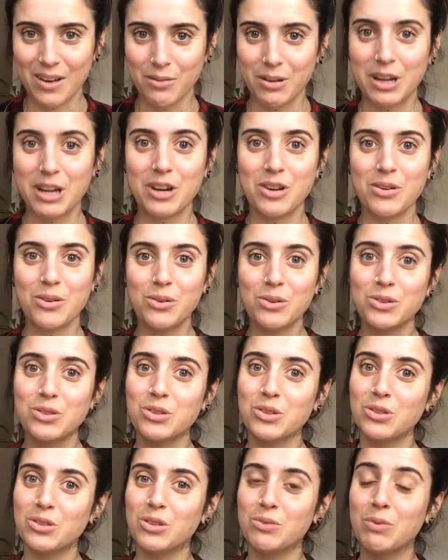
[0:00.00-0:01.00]
We
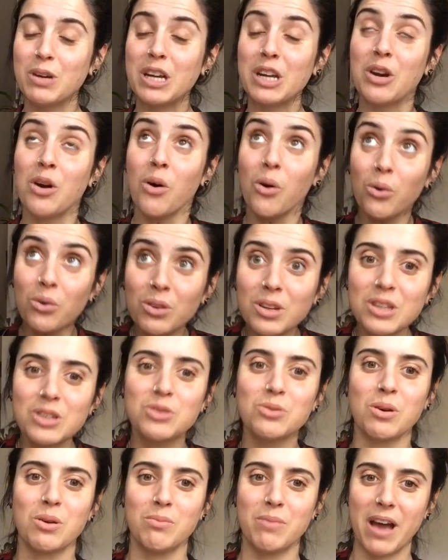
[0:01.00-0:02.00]
can only do our